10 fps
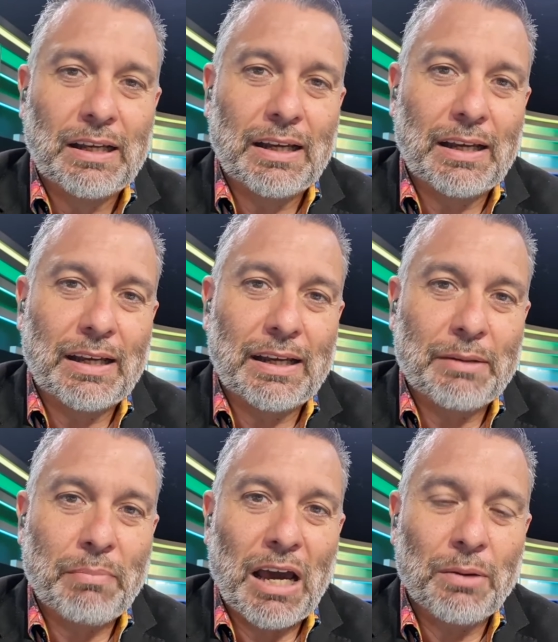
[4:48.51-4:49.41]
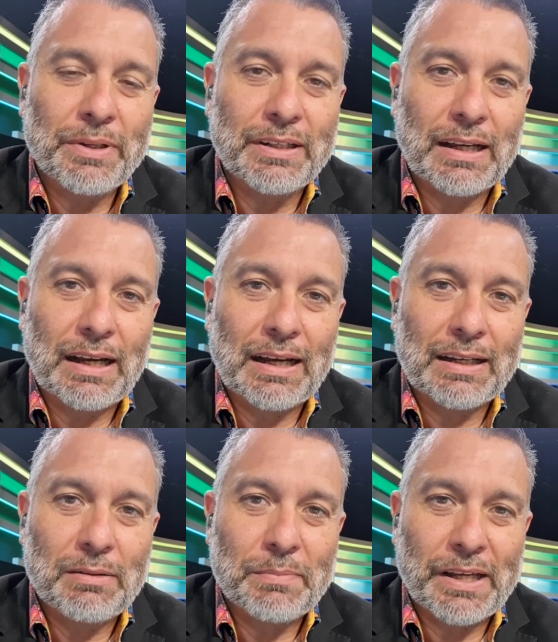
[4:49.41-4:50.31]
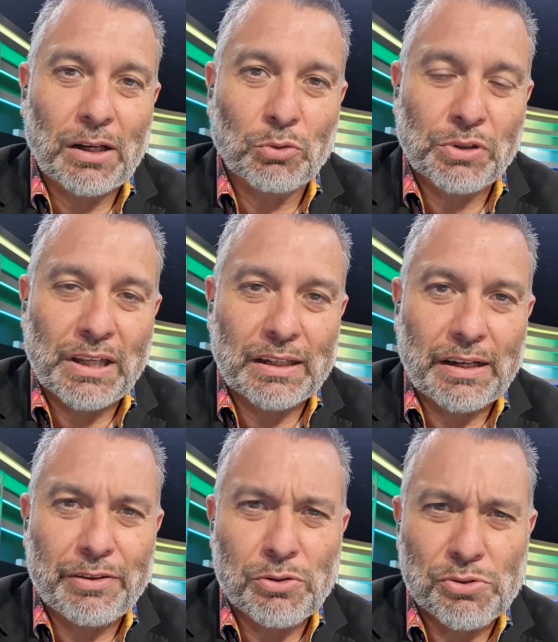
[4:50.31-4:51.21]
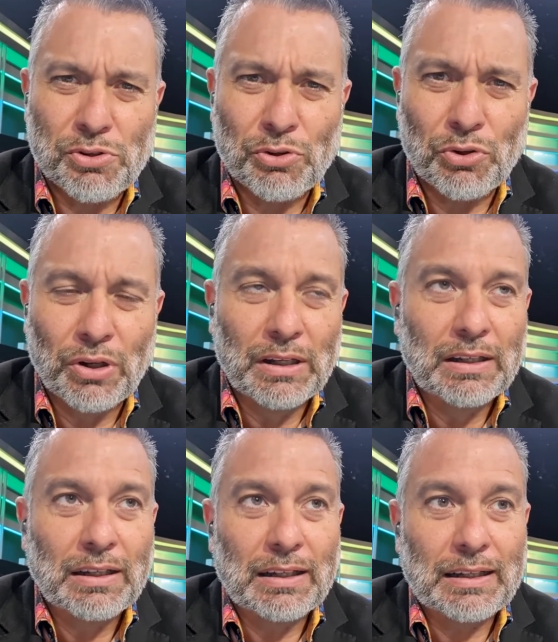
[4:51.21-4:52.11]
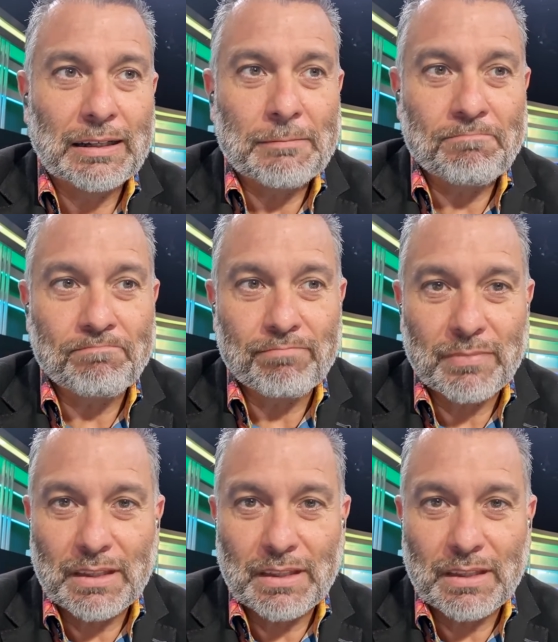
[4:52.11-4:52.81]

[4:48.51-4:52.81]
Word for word: uh, in Marvin and Miguel Gutierrez. You saw um,